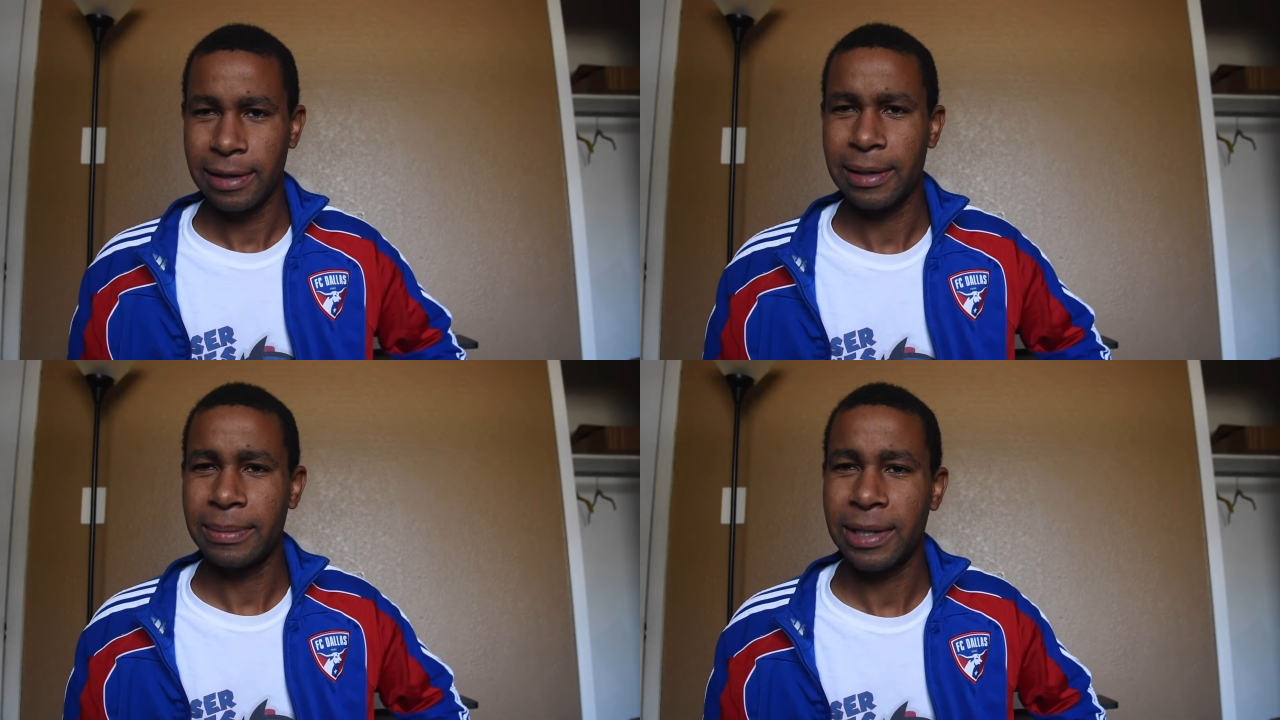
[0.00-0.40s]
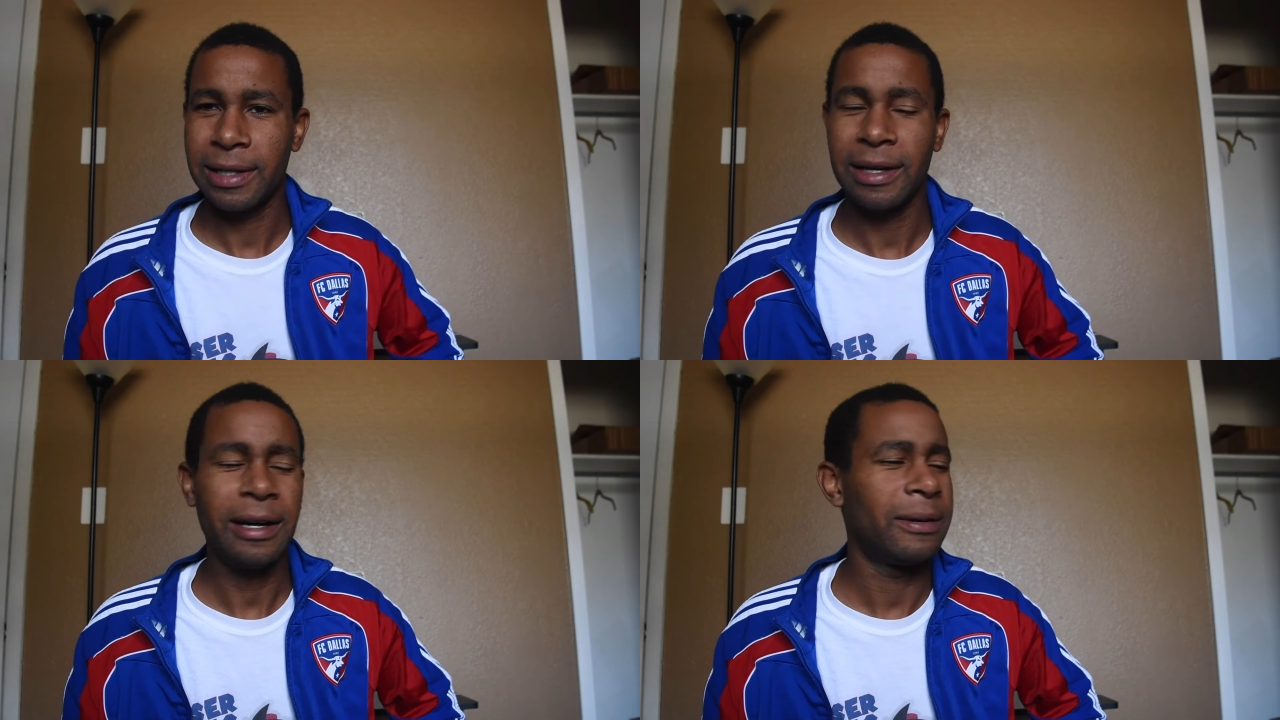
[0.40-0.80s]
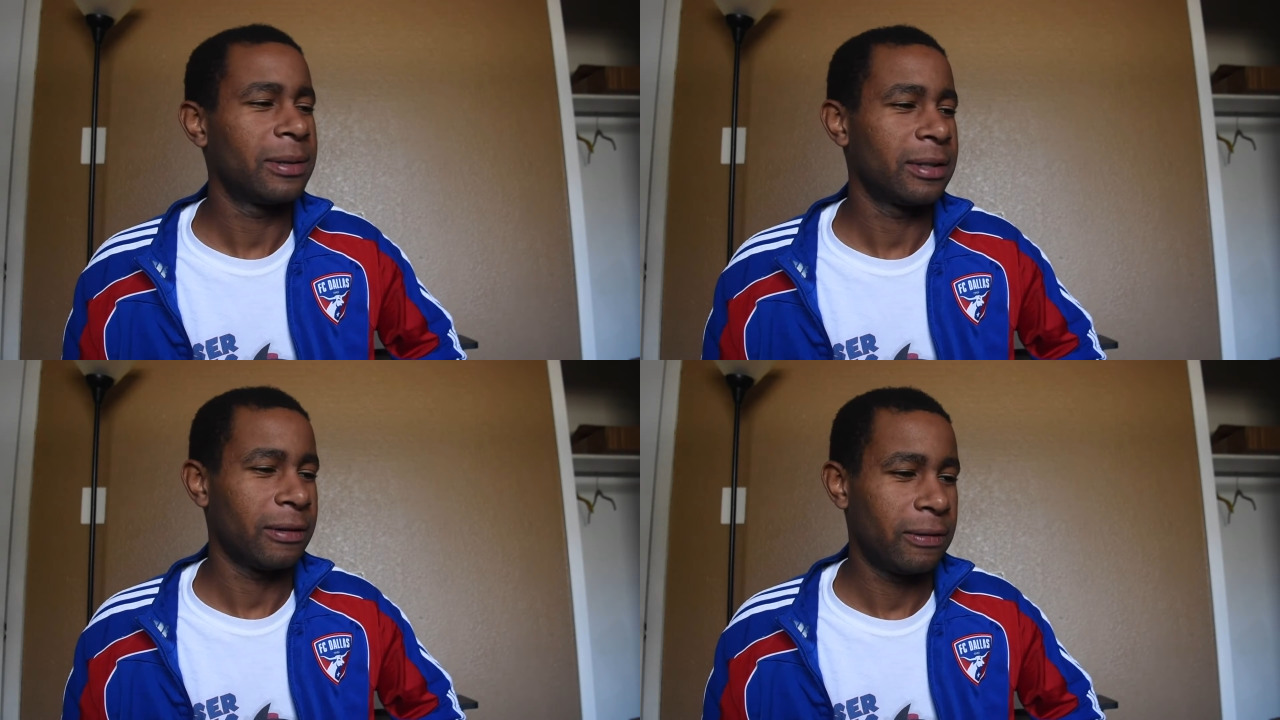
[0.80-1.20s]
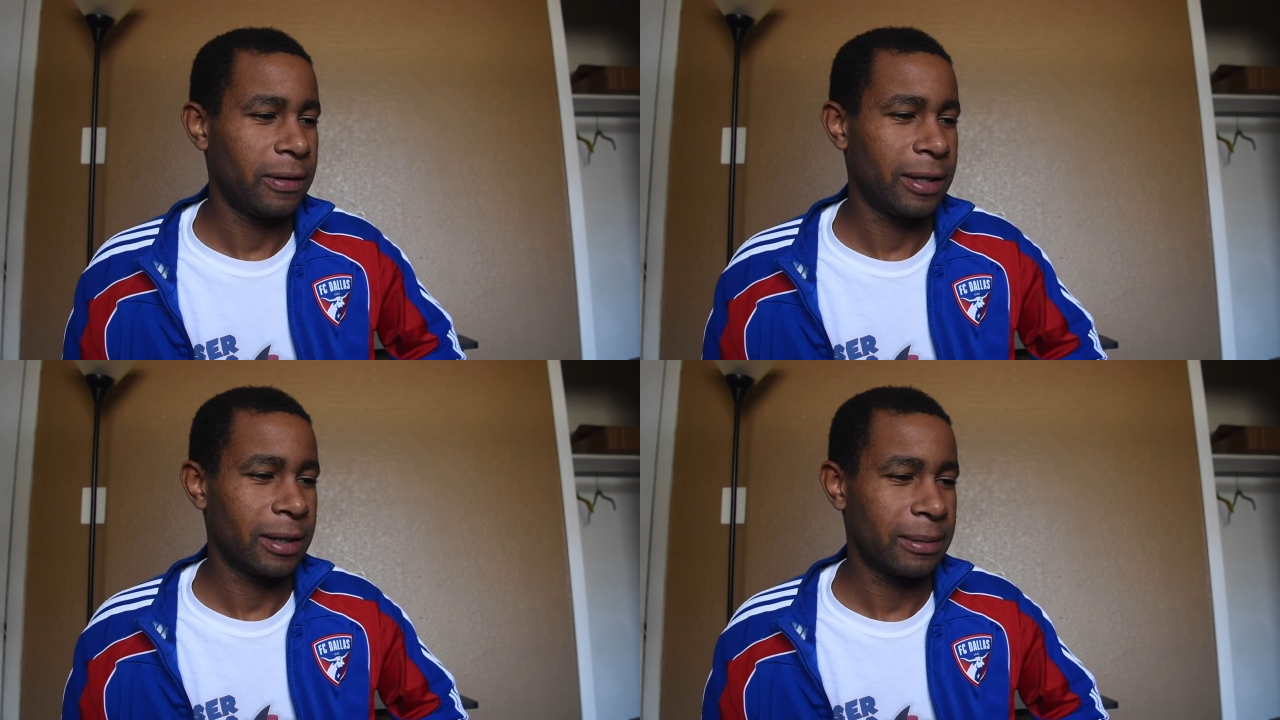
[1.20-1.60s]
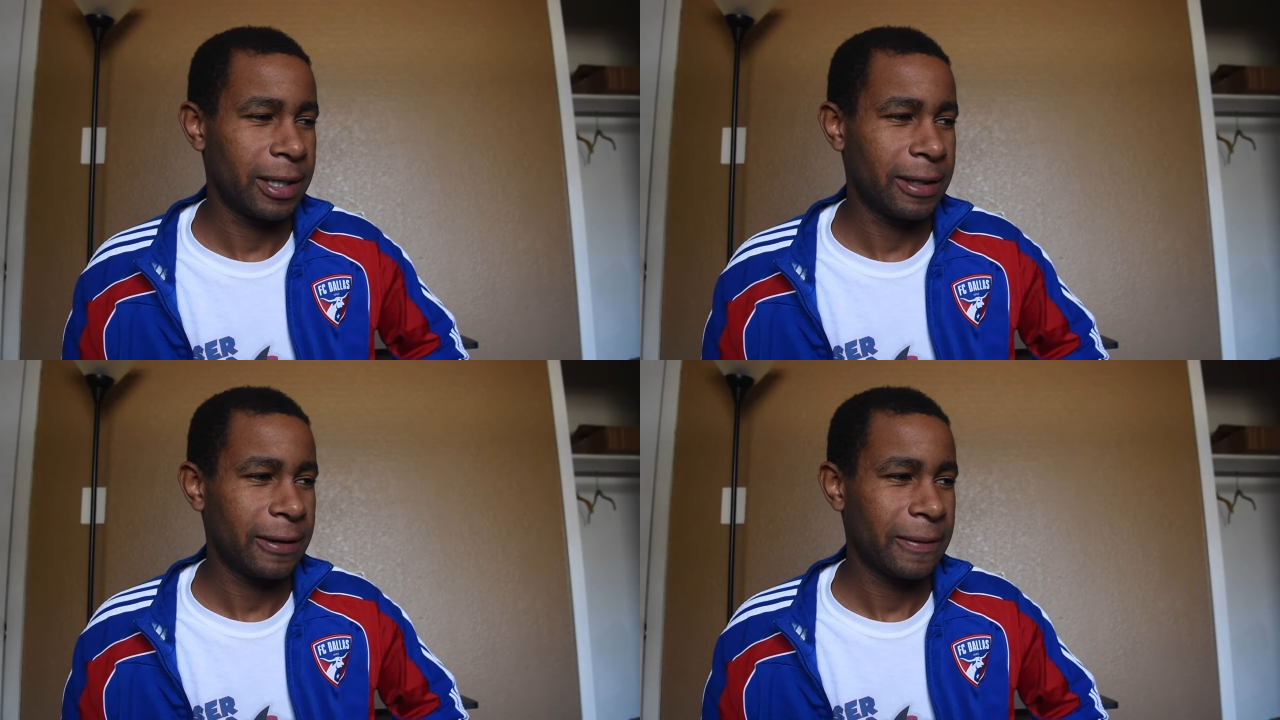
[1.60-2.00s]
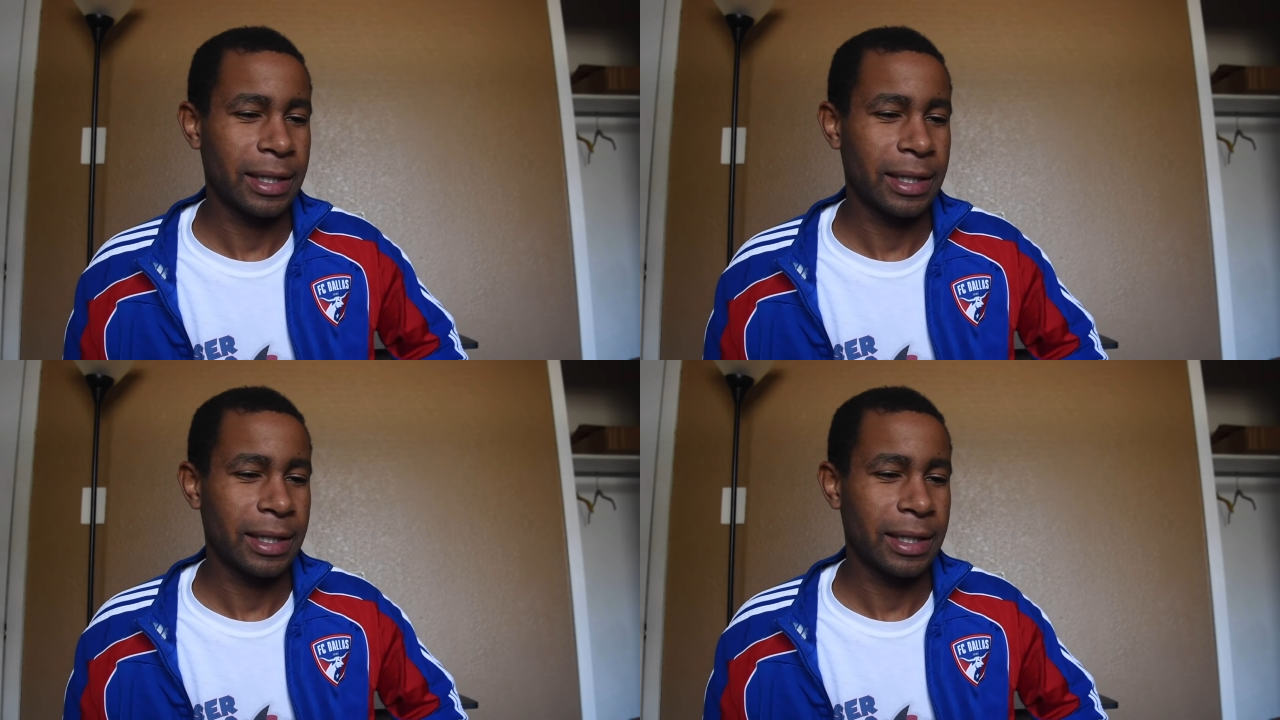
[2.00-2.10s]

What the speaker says: I'm like, oh, what the fuck, man?